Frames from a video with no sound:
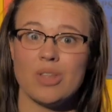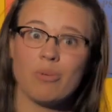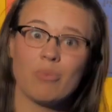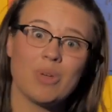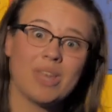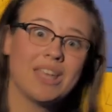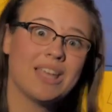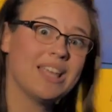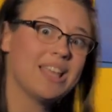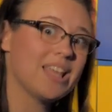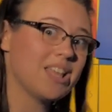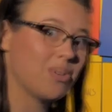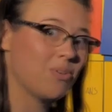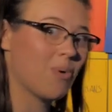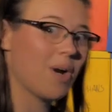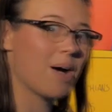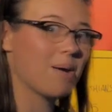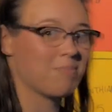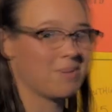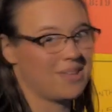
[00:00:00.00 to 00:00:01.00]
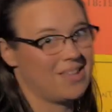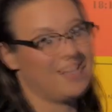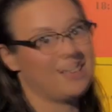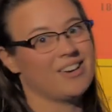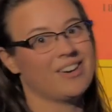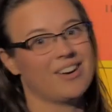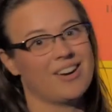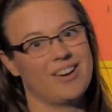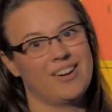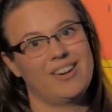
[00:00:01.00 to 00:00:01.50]
so that we can get you up
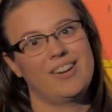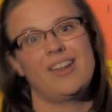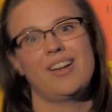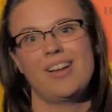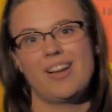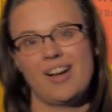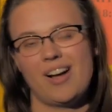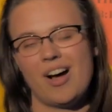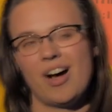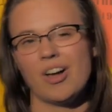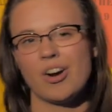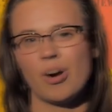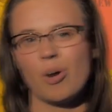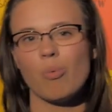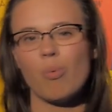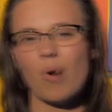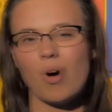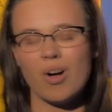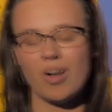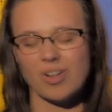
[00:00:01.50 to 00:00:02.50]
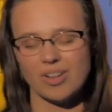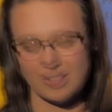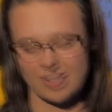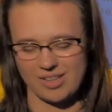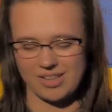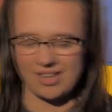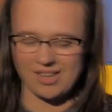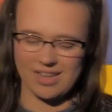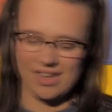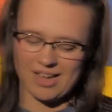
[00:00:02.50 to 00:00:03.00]
here on our
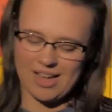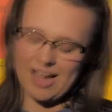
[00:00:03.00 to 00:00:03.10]
wall.